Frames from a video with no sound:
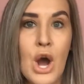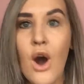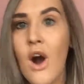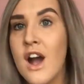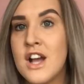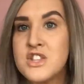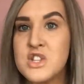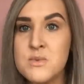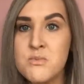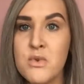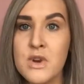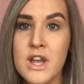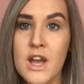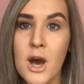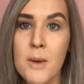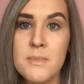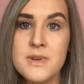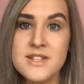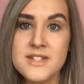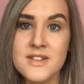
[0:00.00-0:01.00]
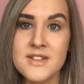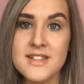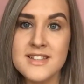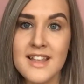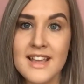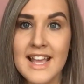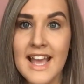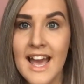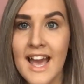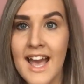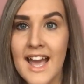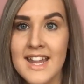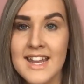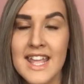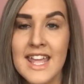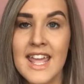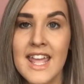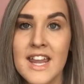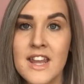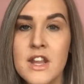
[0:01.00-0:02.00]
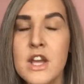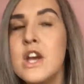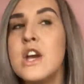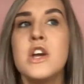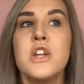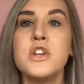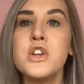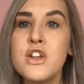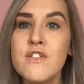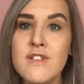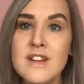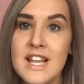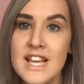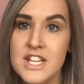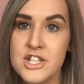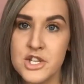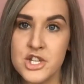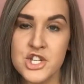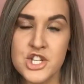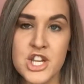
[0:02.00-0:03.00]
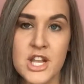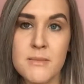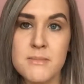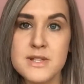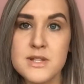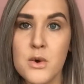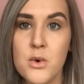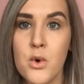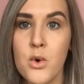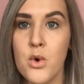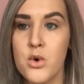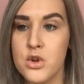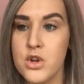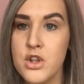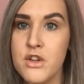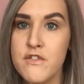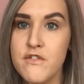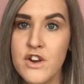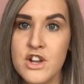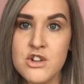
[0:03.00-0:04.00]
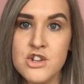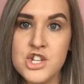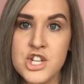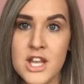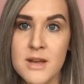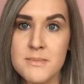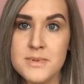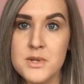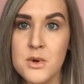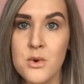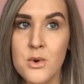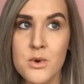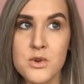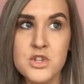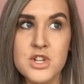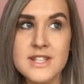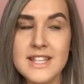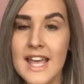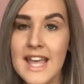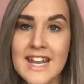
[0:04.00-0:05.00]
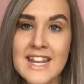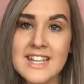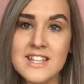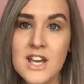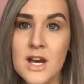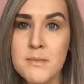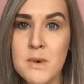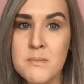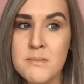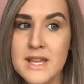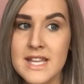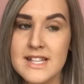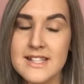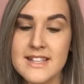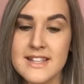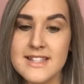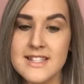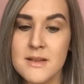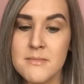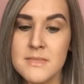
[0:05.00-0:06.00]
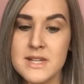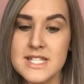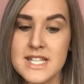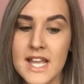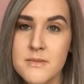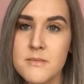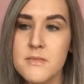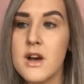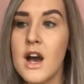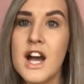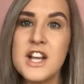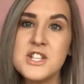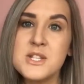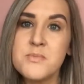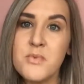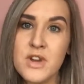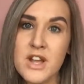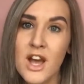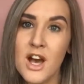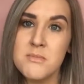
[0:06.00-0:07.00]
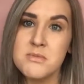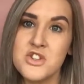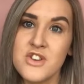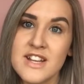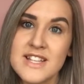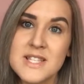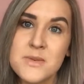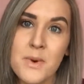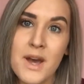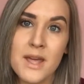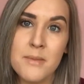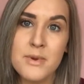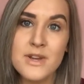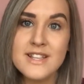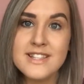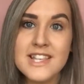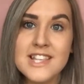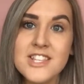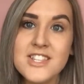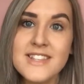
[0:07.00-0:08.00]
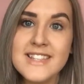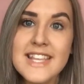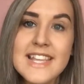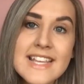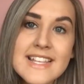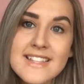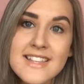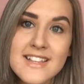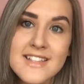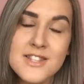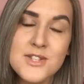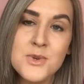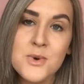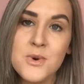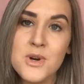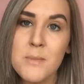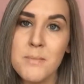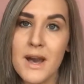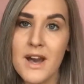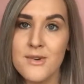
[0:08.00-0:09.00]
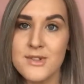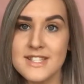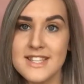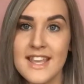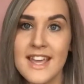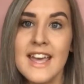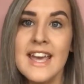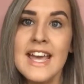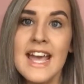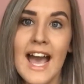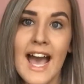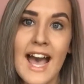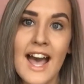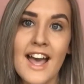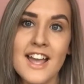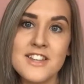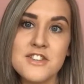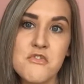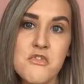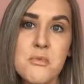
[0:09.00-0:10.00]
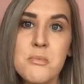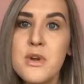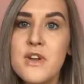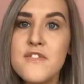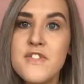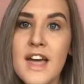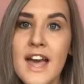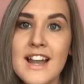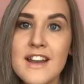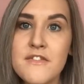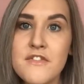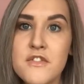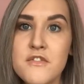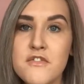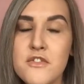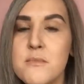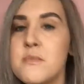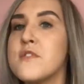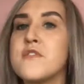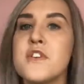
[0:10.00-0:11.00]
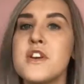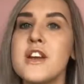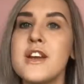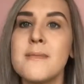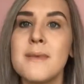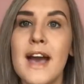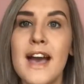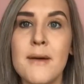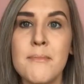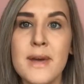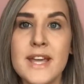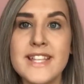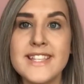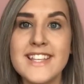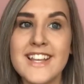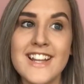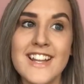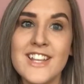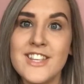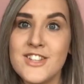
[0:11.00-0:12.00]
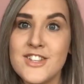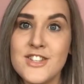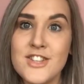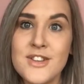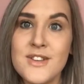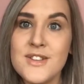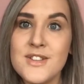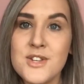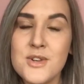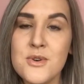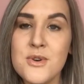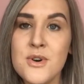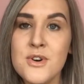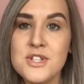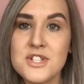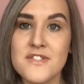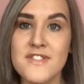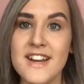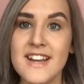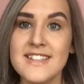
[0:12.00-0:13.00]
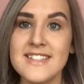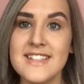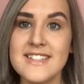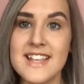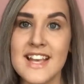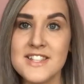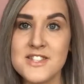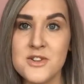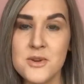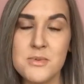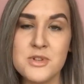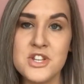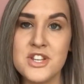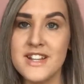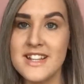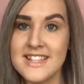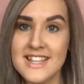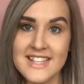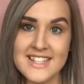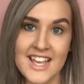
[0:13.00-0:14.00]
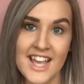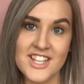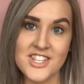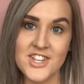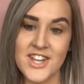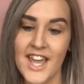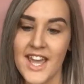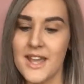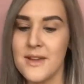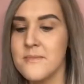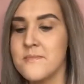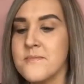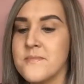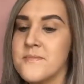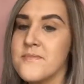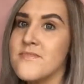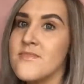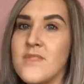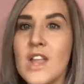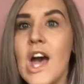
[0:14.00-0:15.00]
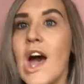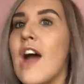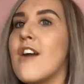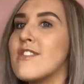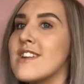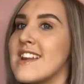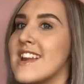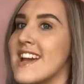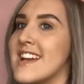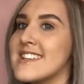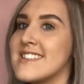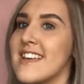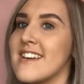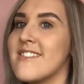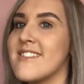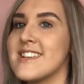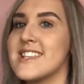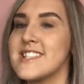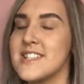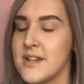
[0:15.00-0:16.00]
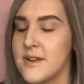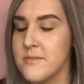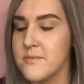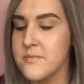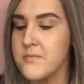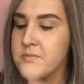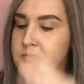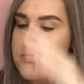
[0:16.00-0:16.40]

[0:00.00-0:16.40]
I just bring it up as soon as I can in new relationships or new friendships, or just anytime I'm meeting somebody. I just bring it up straight away because it's just easier to talk about it and remove the elephant from the room, and basically just use your psoriasis as an opportunity to educate. I really liked that question.